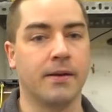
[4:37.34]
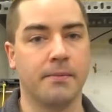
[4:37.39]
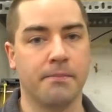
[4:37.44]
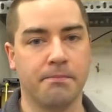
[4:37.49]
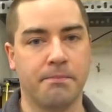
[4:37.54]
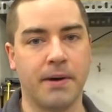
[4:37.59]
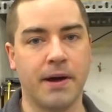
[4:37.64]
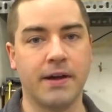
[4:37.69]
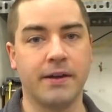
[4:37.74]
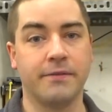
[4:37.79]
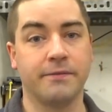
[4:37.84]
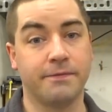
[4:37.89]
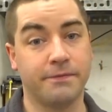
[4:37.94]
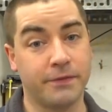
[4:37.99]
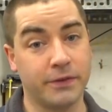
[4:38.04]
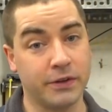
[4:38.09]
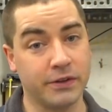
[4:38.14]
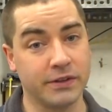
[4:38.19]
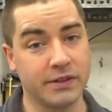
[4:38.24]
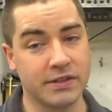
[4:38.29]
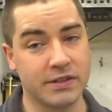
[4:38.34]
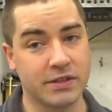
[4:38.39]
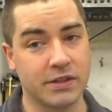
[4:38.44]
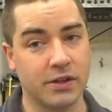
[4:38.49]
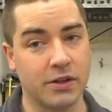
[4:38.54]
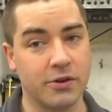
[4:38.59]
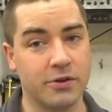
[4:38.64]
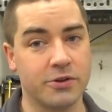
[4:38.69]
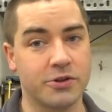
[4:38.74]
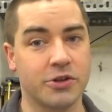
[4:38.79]
But full
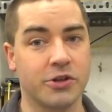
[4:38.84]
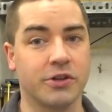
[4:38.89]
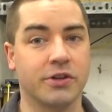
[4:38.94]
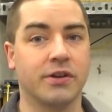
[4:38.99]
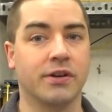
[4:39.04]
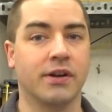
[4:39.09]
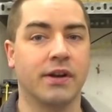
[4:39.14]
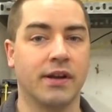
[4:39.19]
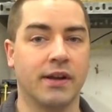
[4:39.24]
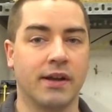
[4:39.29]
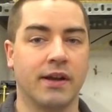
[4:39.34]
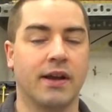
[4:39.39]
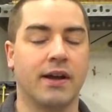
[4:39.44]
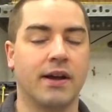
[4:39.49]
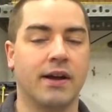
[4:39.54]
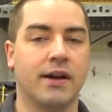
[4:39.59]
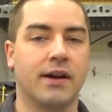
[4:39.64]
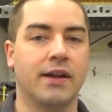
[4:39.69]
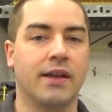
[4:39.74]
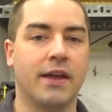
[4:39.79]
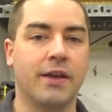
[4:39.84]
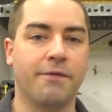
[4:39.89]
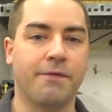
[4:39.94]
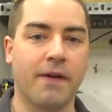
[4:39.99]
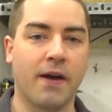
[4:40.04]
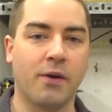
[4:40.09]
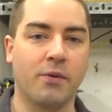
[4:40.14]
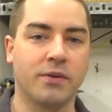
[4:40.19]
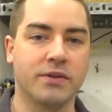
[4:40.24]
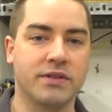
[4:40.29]
disclosure, if
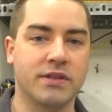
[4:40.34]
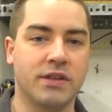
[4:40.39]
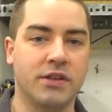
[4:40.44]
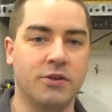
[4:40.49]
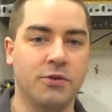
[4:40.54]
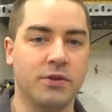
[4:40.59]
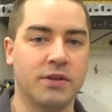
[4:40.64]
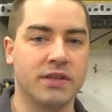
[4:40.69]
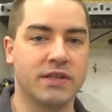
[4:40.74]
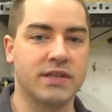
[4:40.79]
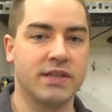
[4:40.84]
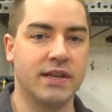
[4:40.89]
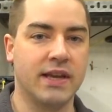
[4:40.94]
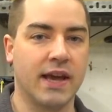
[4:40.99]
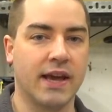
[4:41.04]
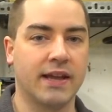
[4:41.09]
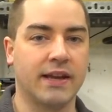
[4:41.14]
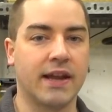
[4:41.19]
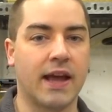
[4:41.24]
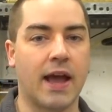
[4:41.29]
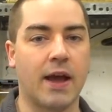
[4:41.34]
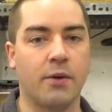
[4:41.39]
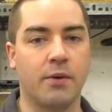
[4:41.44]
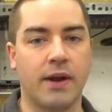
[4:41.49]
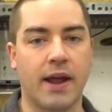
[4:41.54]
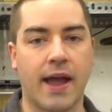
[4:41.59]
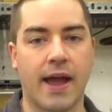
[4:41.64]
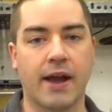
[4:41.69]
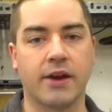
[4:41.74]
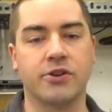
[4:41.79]
I was to do this again, I would
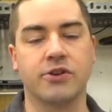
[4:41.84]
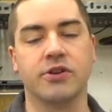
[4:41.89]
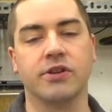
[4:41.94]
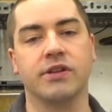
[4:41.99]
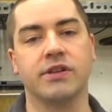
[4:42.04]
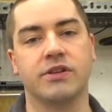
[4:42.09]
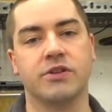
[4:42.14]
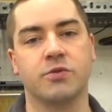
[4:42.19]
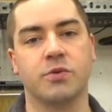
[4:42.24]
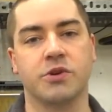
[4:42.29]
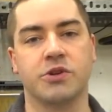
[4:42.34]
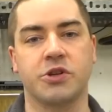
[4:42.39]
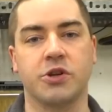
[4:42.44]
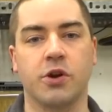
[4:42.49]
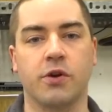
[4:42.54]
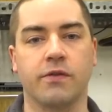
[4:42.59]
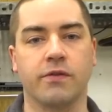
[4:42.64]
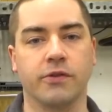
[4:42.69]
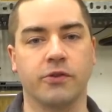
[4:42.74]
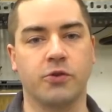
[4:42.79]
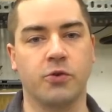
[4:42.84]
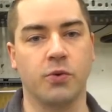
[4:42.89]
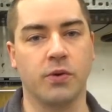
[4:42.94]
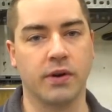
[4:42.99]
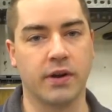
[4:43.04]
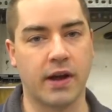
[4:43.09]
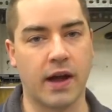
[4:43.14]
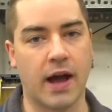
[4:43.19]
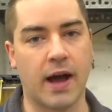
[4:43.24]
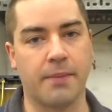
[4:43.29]
actually switch it over to
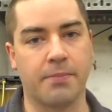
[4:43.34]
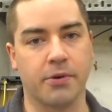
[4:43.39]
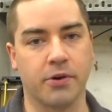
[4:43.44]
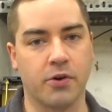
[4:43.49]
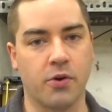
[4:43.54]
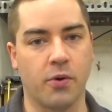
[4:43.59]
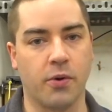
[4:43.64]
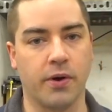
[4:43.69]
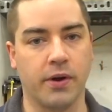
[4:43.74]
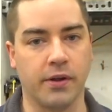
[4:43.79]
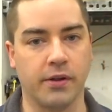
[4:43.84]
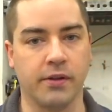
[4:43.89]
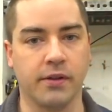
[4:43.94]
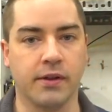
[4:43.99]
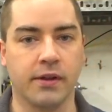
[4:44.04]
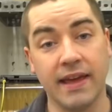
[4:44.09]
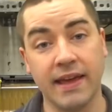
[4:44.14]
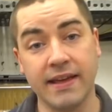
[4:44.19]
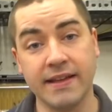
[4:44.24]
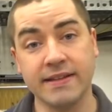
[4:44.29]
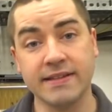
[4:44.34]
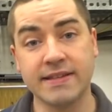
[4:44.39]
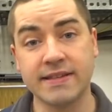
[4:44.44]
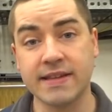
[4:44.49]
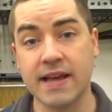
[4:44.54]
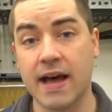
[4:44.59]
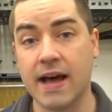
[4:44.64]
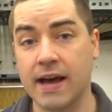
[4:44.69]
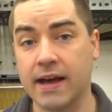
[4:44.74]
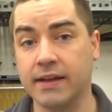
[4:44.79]
a copper coil.
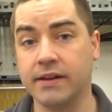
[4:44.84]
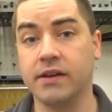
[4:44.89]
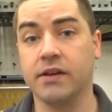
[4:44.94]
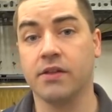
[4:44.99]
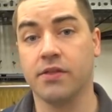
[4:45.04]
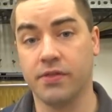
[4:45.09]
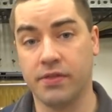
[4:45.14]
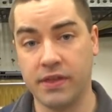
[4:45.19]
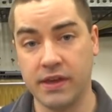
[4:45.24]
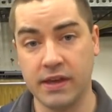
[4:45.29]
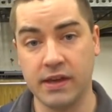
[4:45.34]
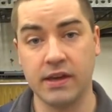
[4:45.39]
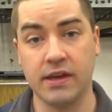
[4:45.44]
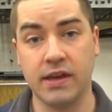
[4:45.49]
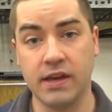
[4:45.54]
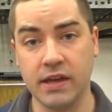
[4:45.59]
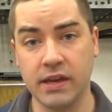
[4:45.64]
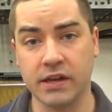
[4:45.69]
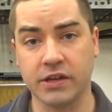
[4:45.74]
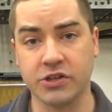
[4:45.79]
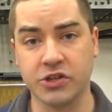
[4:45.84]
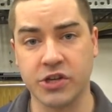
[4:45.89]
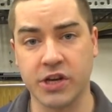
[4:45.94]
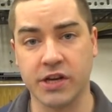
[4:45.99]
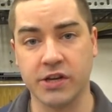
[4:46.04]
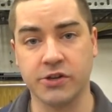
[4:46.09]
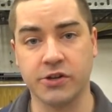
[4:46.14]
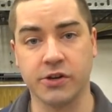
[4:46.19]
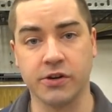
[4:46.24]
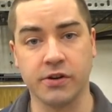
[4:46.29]
Inside the heat
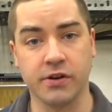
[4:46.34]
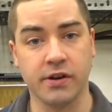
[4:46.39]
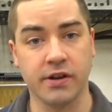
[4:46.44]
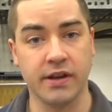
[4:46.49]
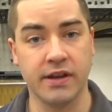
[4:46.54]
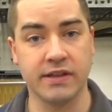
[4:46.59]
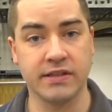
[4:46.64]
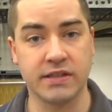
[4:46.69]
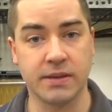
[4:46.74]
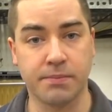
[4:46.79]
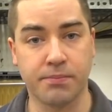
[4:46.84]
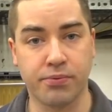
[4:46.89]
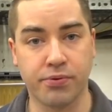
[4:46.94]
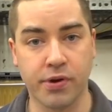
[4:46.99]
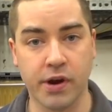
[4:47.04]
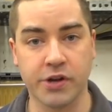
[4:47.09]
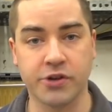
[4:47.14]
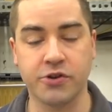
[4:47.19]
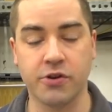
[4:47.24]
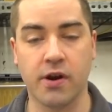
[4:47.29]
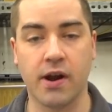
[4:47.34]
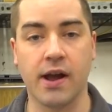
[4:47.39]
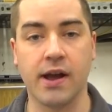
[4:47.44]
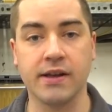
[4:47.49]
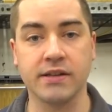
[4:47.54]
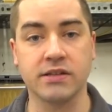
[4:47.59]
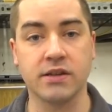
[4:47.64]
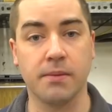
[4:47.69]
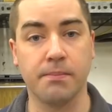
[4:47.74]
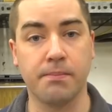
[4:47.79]
exchanger is the
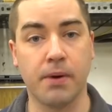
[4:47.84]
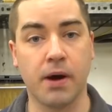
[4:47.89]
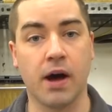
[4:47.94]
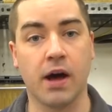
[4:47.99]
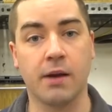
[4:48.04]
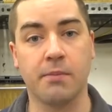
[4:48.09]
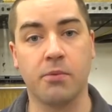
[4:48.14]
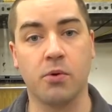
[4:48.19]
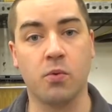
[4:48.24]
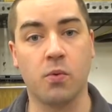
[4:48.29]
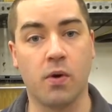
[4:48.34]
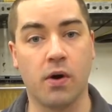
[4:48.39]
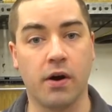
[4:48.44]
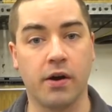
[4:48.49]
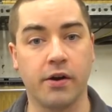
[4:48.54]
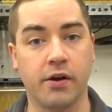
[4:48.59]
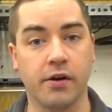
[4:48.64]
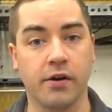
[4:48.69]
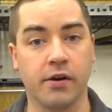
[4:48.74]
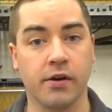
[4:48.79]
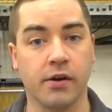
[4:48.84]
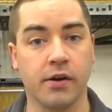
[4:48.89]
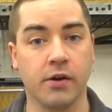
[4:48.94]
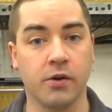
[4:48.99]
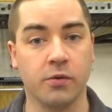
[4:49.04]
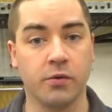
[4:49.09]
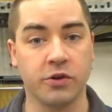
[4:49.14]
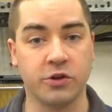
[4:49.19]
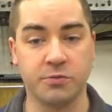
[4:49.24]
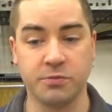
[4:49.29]
pressurized potable water,
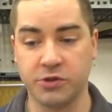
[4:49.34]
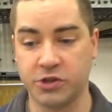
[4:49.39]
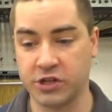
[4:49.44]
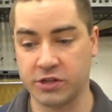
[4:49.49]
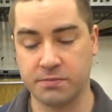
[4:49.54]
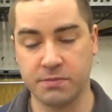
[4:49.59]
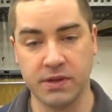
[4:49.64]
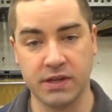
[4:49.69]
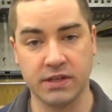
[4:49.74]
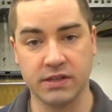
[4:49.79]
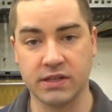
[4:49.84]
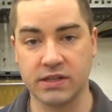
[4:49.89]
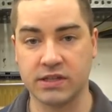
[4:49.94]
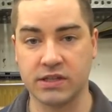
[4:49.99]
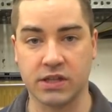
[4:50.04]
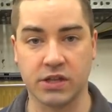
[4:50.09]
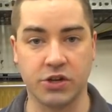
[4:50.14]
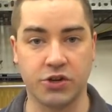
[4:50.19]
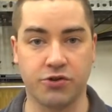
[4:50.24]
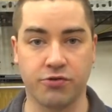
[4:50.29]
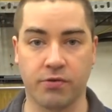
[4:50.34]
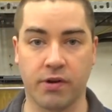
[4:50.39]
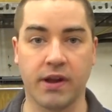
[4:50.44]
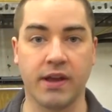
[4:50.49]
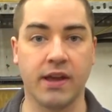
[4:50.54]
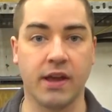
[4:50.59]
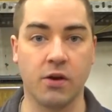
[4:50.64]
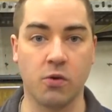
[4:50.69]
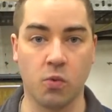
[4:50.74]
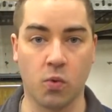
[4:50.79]
which just means it's the
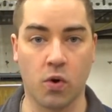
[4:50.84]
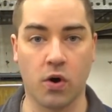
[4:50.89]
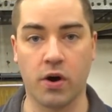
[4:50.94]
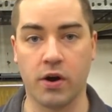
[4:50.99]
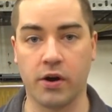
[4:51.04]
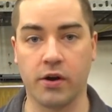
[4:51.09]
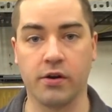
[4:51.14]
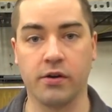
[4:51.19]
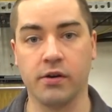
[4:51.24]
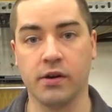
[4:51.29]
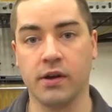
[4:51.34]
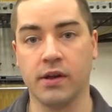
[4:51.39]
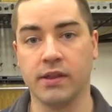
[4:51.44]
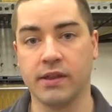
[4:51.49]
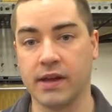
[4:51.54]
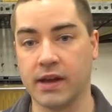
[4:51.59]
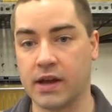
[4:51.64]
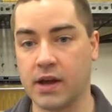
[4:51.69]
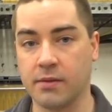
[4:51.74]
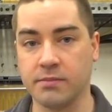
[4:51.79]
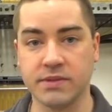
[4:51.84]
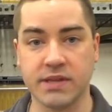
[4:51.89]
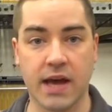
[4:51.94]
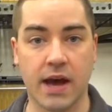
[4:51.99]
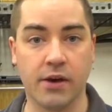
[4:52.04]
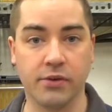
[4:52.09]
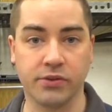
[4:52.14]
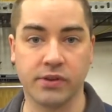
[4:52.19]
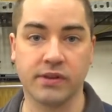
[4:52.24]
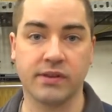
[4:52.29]
drinking water that comes
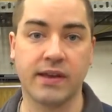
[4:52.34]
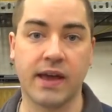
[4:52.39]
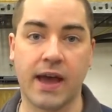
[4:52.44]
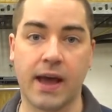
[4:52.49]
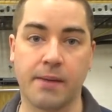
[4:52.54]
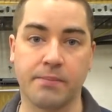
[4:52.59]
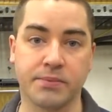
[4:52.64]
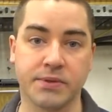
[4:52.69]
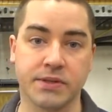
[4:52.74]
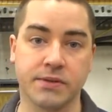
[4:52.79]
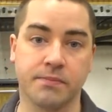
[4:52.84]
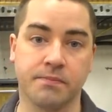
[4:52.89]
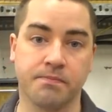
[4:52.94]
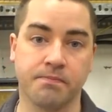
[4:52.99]
out the taps.